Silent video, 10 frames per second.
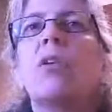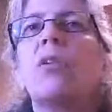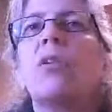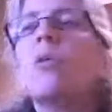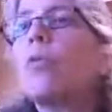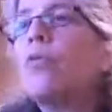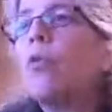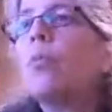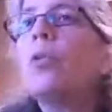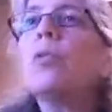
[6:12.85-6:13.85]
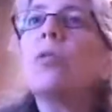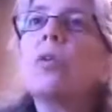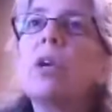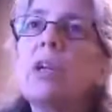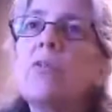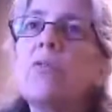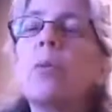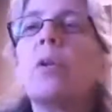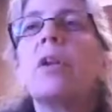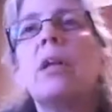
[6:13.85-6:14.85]
Are they more formal or
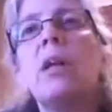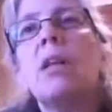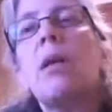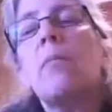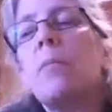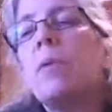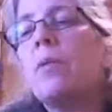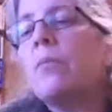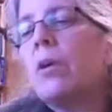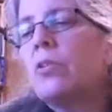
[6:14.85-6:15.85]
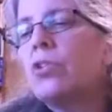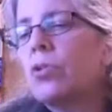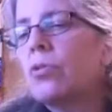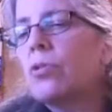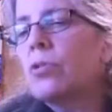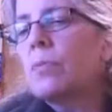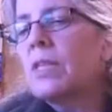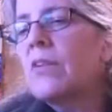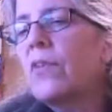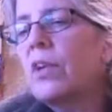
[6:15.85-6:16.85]
informal? And again, that may be a
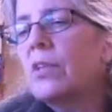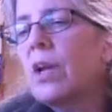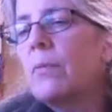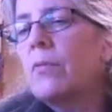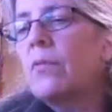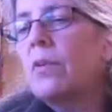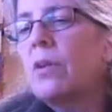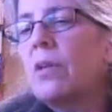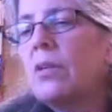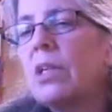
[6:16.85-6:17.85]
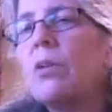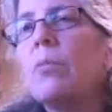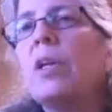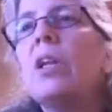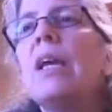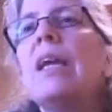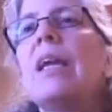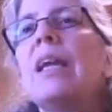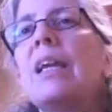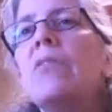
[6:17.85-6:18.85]
journal-specific type of deal, but
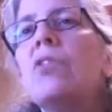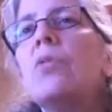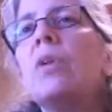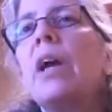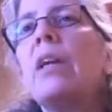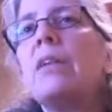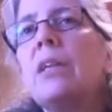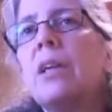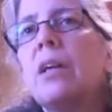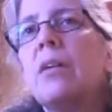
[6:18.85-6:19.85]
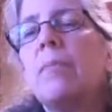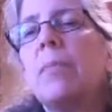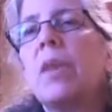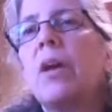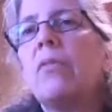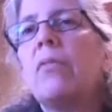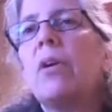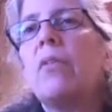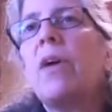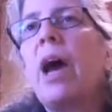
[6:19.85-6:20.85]
it gives you an idea
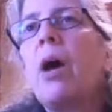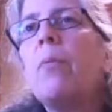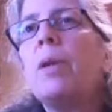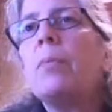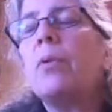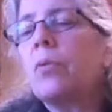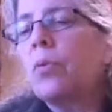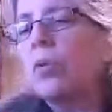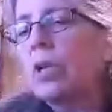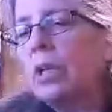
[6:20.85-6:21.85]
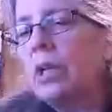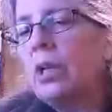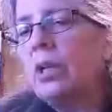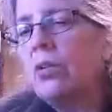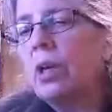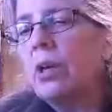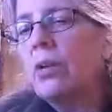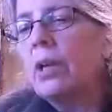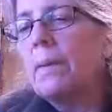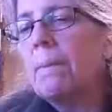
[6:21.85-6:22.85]
of how people are working in
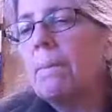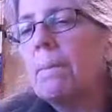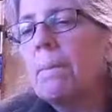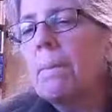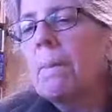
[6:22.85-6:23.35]
your area.